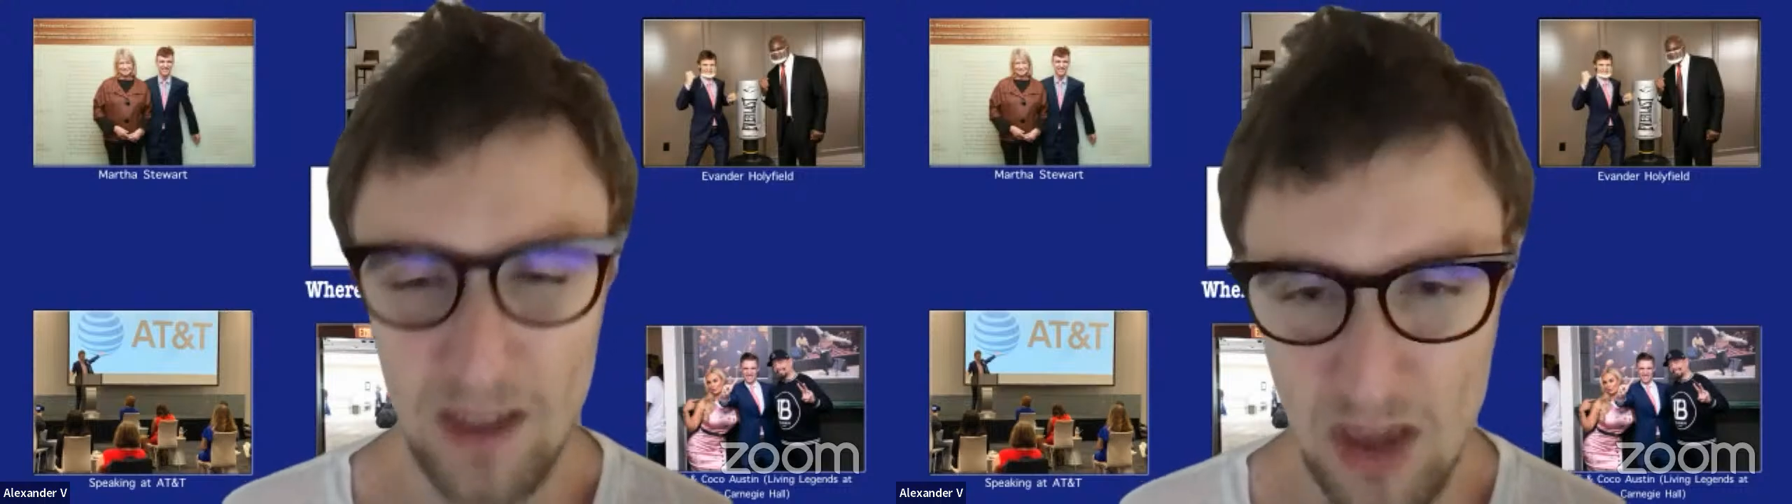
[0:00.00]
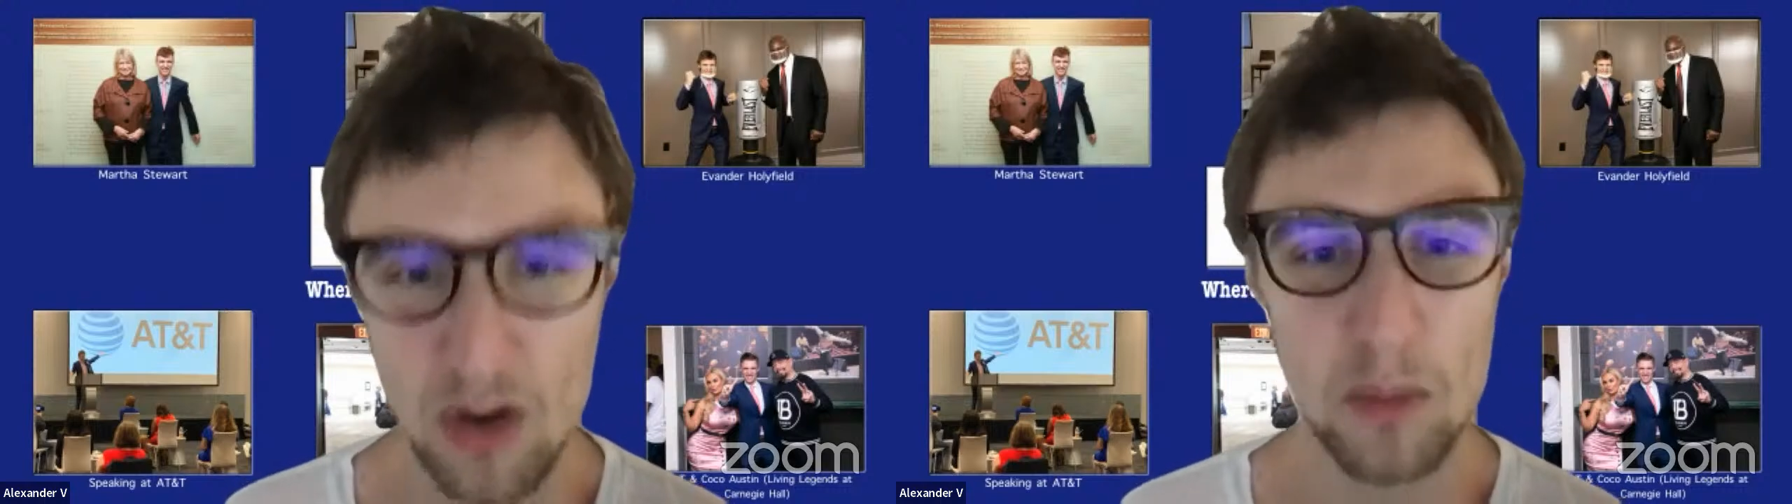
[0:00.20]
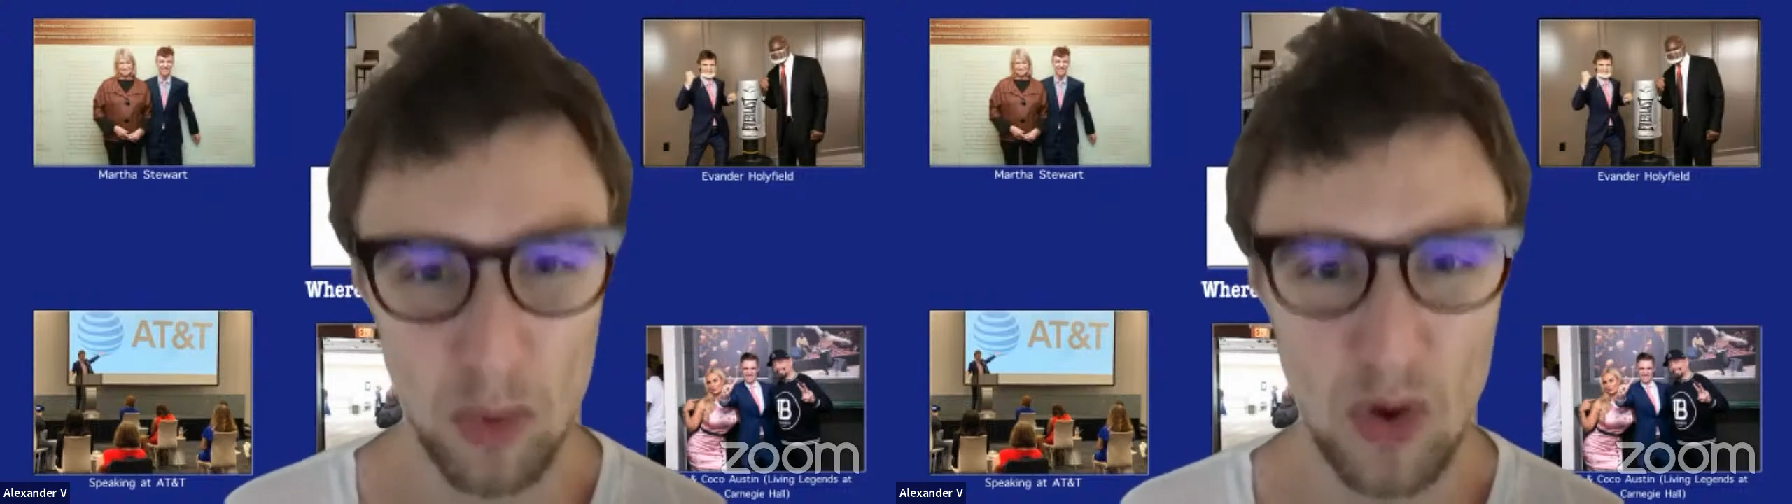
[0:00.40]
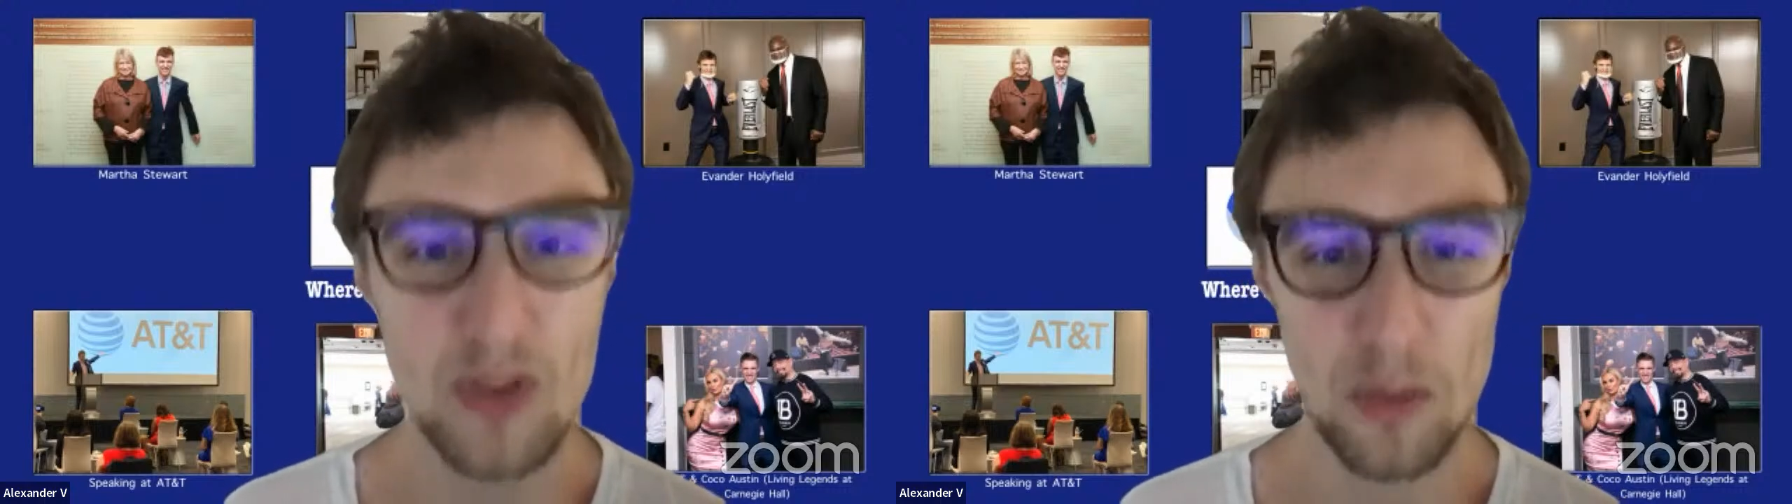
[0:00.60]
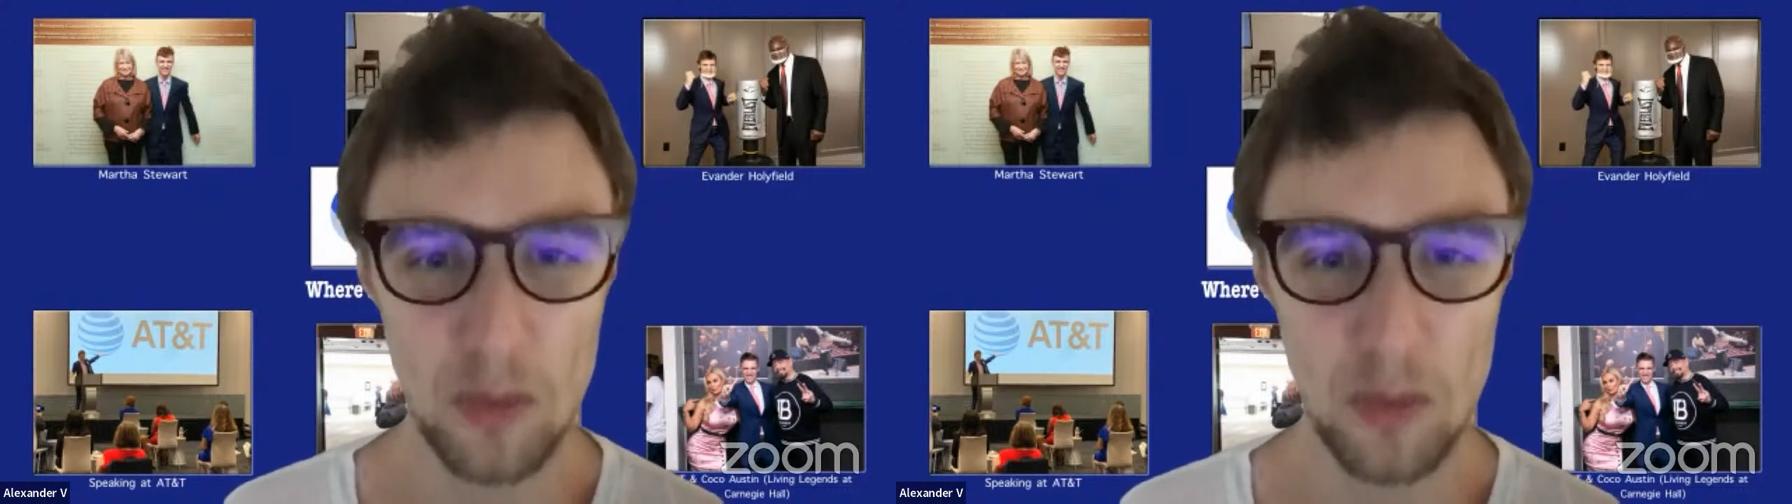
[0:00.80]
you are more than